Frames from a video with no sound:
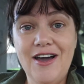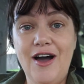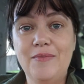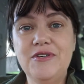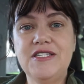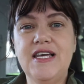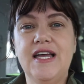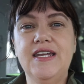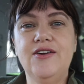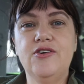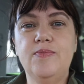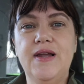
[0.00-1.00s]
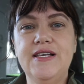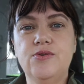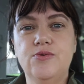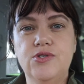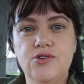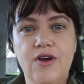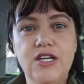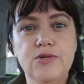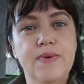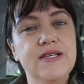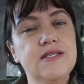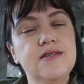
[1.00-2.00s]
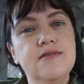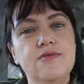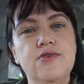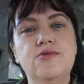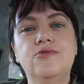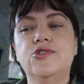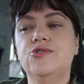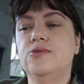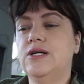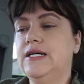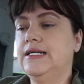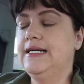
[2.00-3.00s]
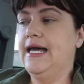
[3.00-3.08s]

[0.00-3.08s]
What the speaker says: I'm just down here at a place called Scratch Busters on the North Shore,